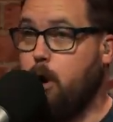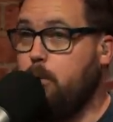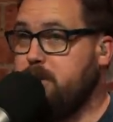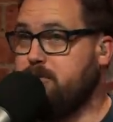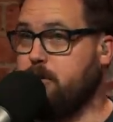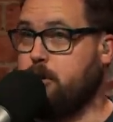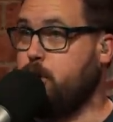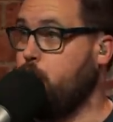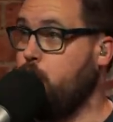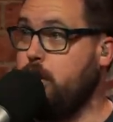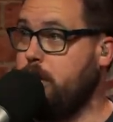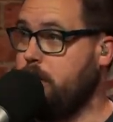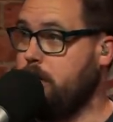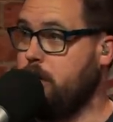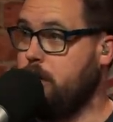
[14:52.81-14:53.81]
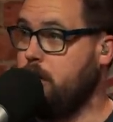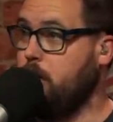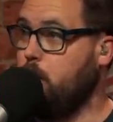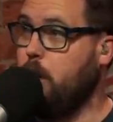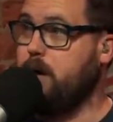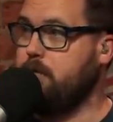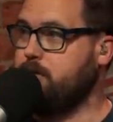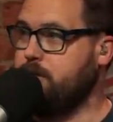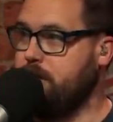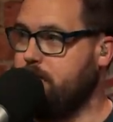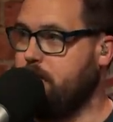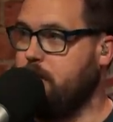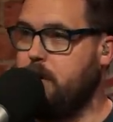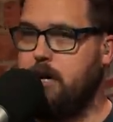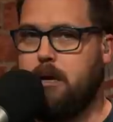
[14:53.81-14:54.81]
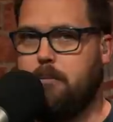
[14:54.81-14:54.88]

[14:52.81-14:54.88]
Always a good wide receiver.